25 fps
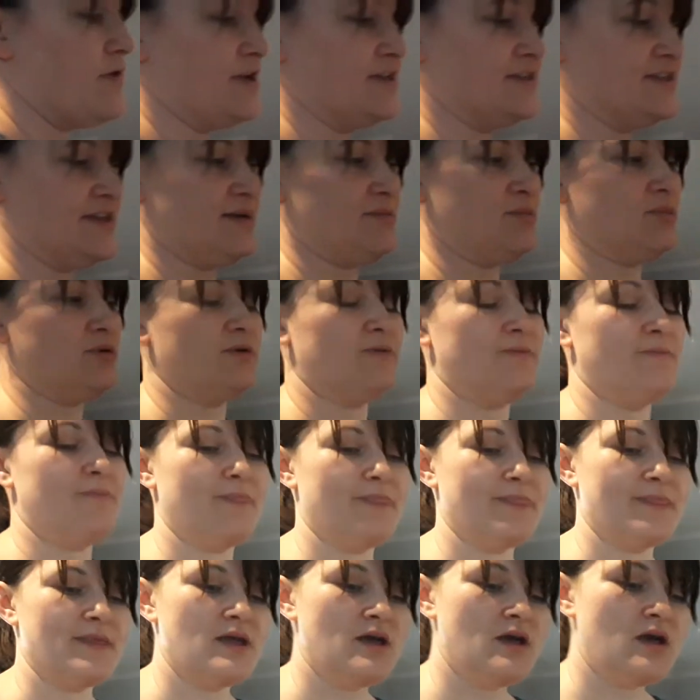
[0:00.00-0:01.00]
example.
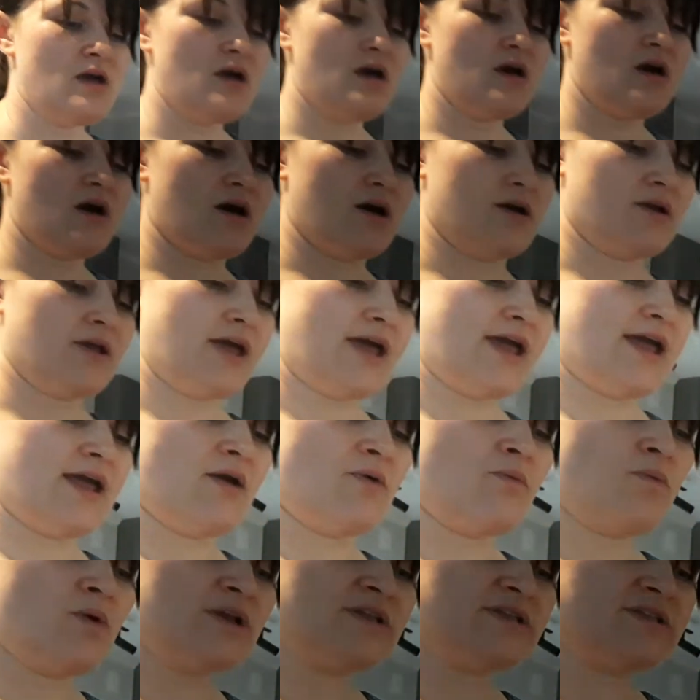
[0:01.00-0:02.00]

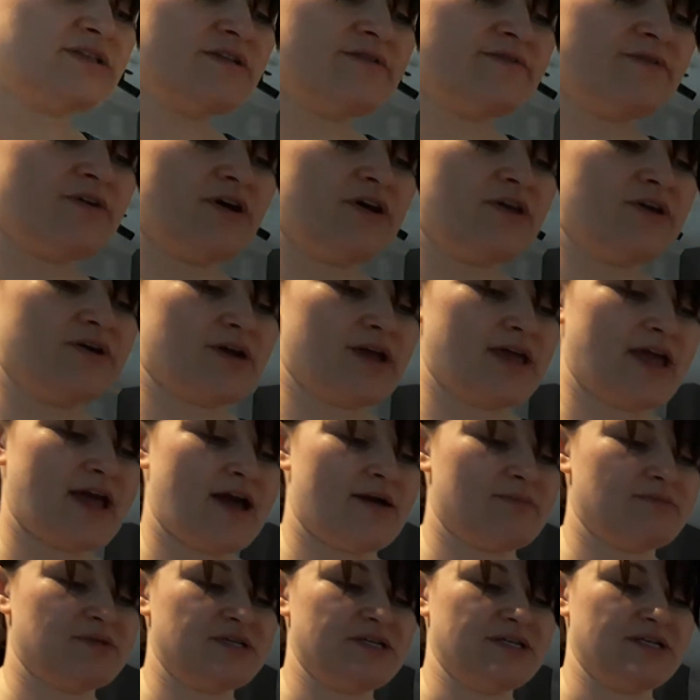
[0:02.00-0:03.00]
Okay, once you've got your
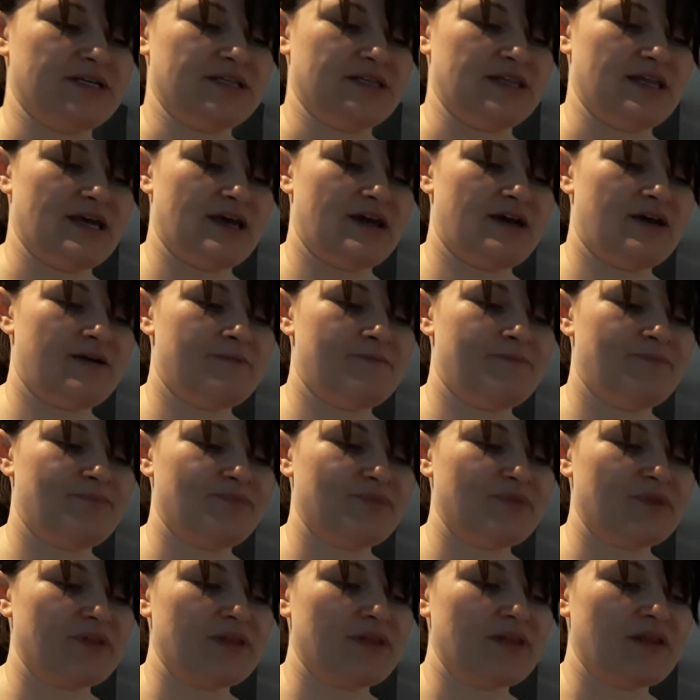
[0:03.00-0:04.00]
caption in there,
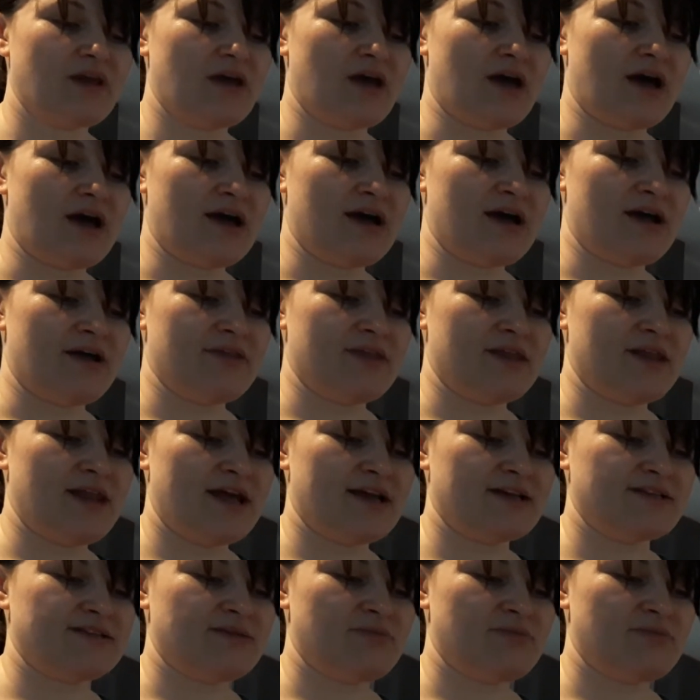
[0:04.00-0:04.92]
the next